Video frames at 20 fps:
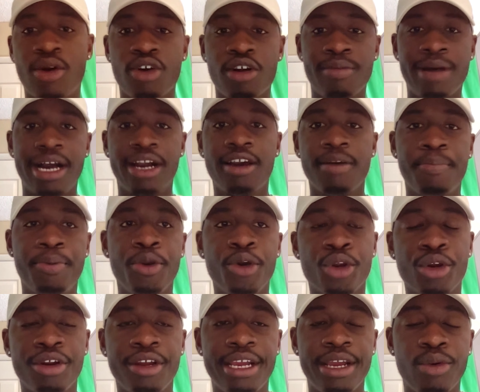we're on my
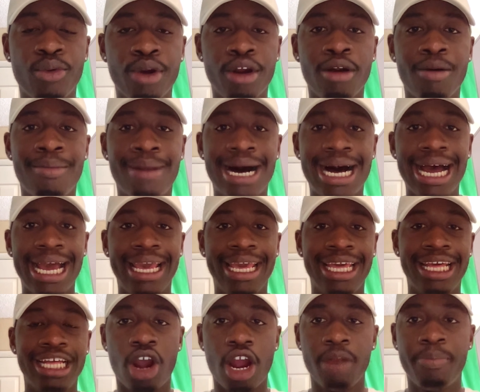computer and we're on my
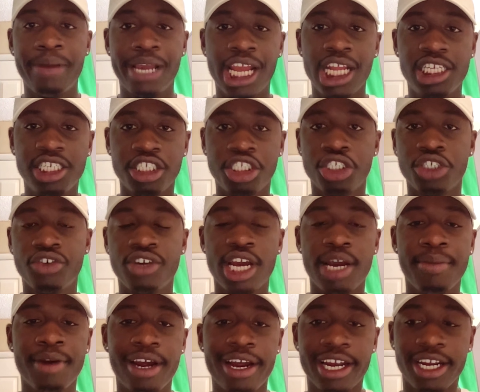car page Instagram,
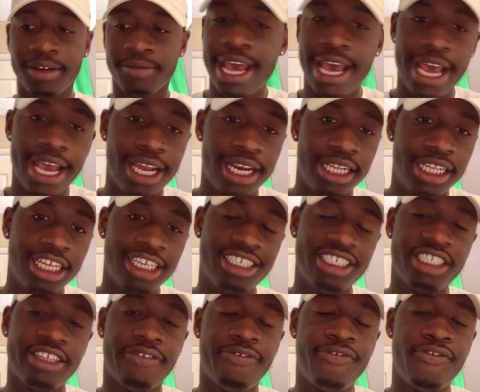all right? And this is
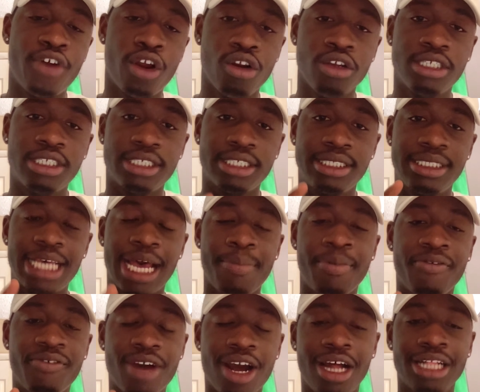the first type
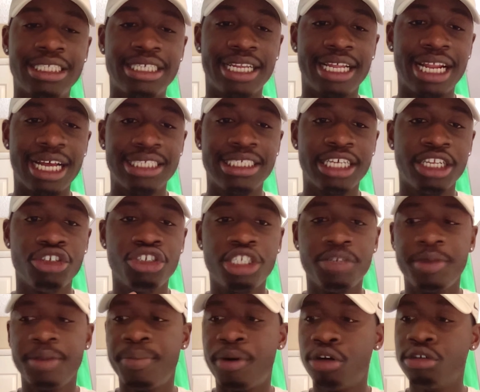of content that I said you should
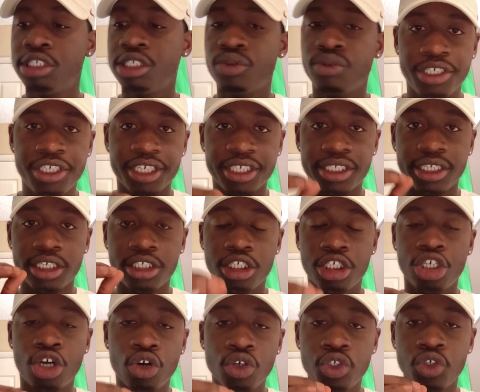be posting, which is
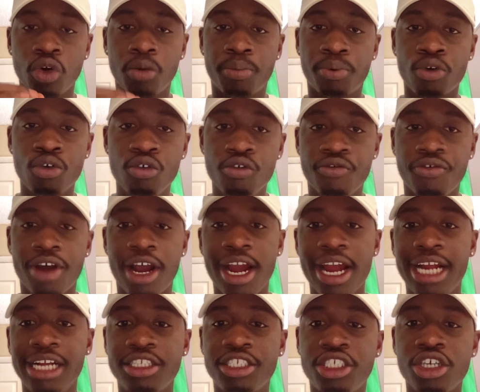social proof, all
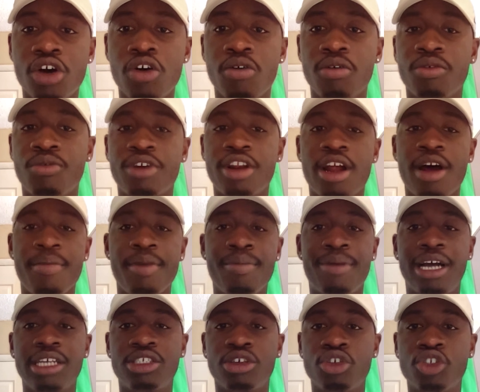right? So what do I mean
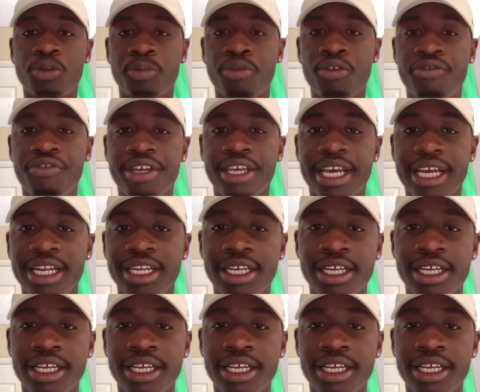by social proof again?